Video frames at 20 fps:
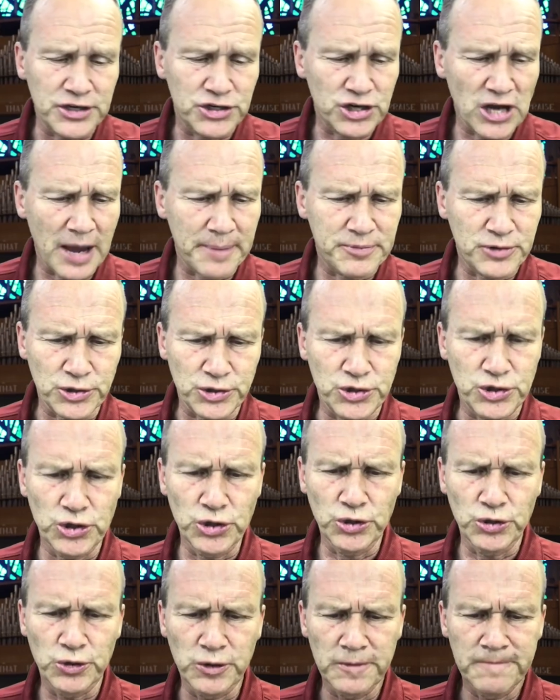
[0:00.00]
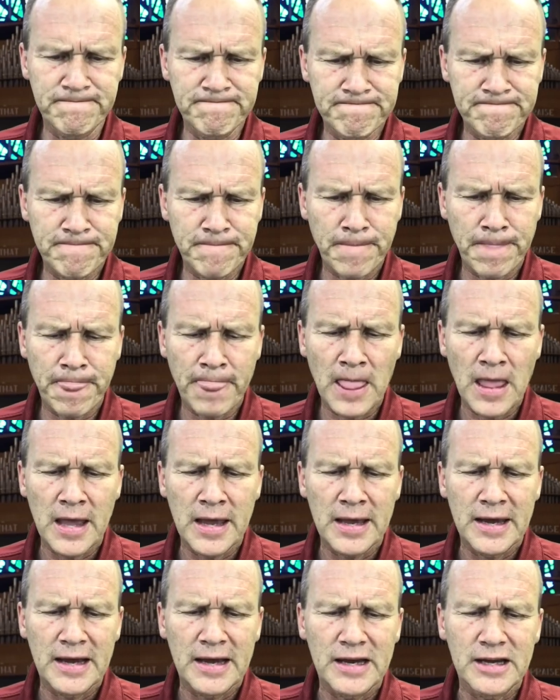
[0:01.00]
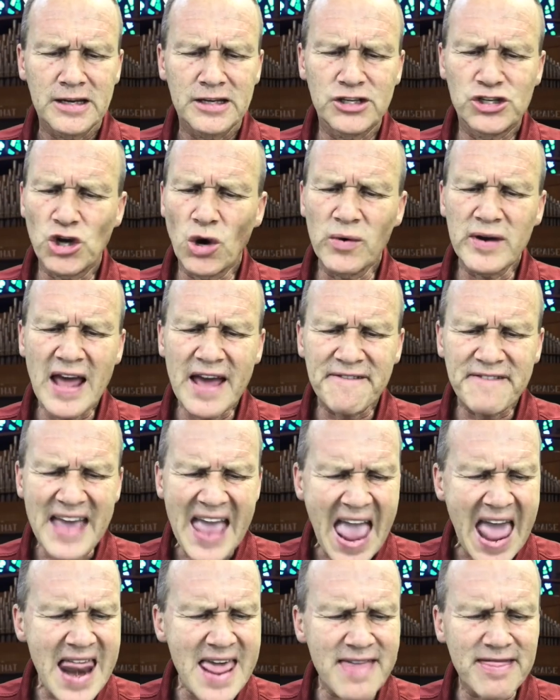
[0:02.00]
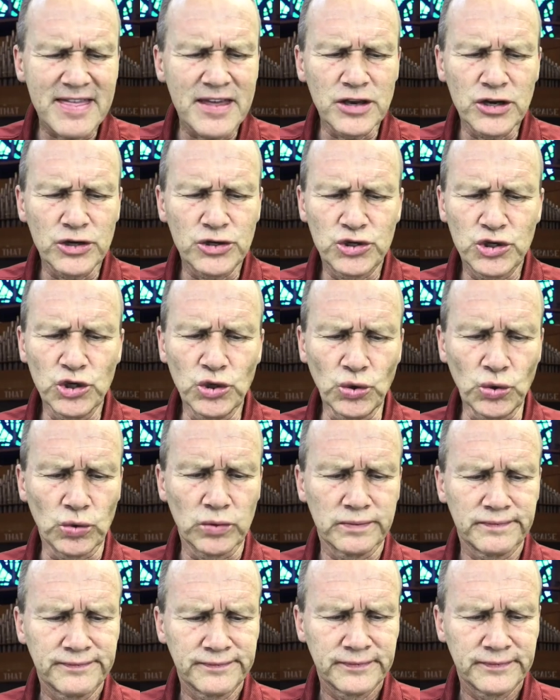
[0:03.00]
chapter 2. Don't have anything to do